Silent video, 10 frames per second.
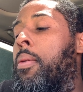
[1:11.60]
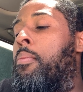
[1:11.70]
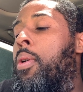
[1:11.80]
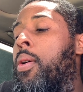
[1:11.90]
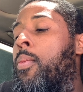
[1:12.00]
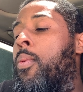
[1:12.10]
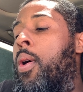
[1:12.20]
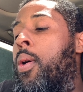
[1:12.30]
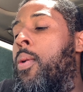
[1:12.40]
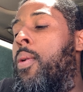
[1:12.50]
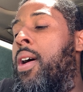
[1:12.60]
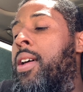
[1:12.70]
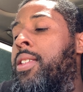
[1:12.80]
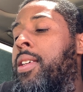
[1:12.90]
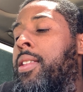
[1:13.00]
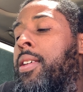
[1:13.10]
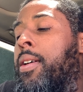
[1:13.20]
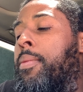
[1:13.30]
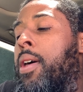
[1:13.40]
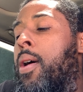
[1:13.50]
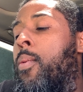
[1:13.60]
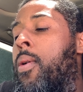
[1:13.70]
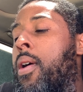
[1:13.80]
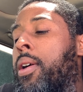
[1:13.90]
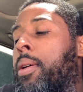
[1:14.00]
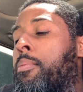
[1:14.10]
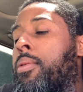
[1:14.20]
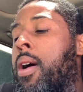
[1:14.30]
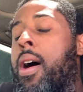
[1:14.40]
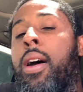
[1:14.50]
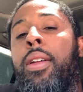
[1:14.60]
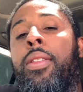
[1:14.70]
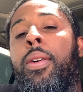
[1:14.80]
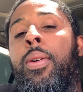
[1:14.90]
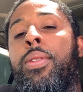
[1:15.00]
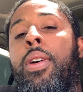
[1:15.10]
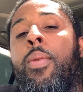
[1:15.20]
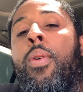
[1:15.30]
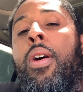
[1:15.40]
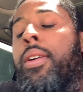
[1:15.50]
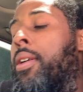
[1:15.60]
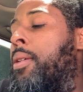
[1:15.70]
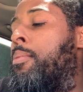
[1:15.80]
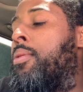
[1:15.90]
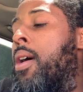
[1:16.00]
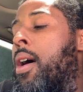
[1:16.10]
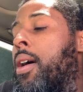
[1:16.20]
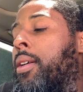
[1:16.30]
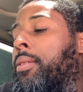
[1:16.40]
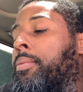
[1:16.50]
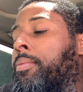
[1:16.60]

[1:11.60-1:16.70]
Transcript: But woe unto them that walk in pride, those that walk in pride